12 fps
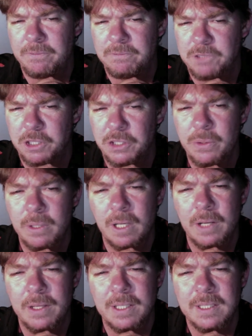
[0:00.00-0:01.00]
you're doing
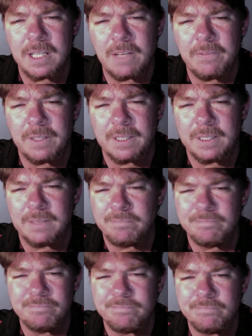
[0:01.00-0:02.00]
all this stuff and
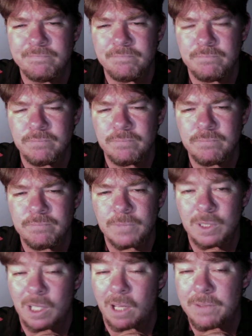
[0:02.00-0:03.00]

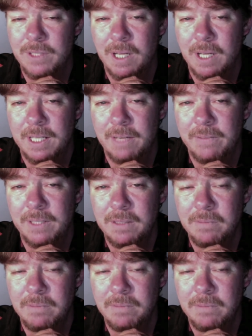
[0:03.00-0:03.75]
love's not evident,